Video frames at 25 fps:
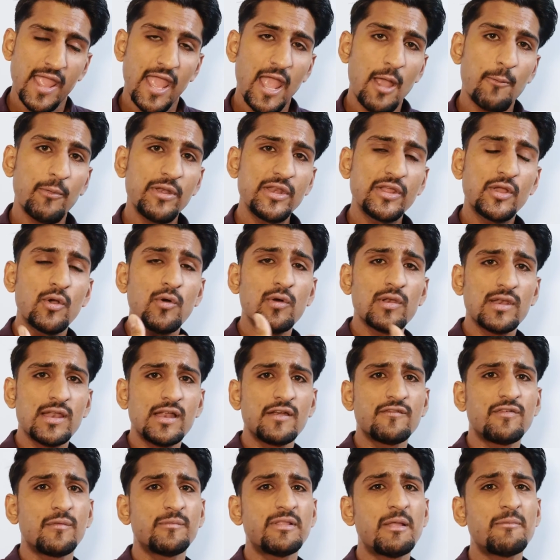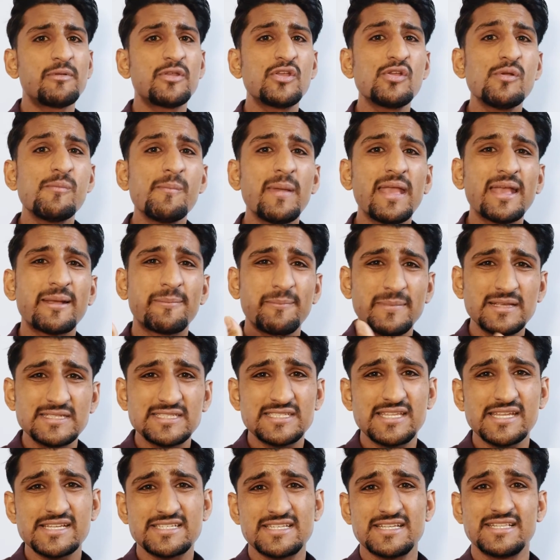And when you go learn from them, you make
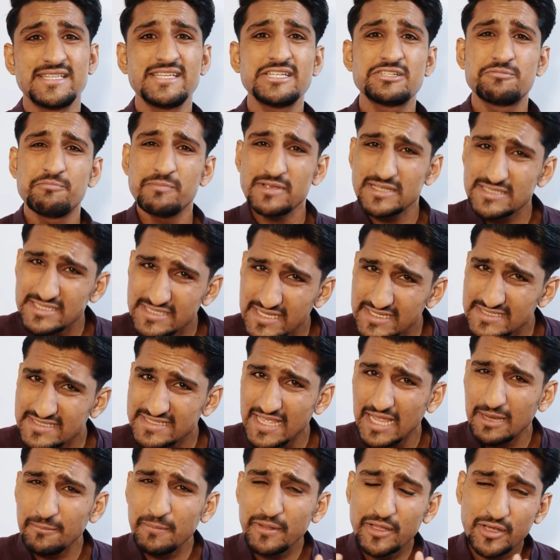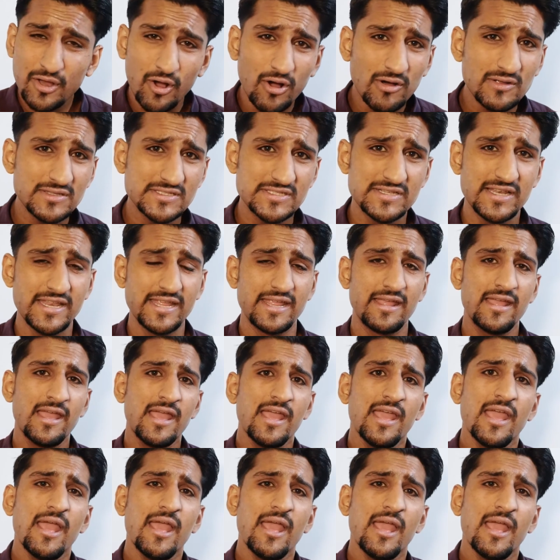mistakes, and these mistakes can be costly.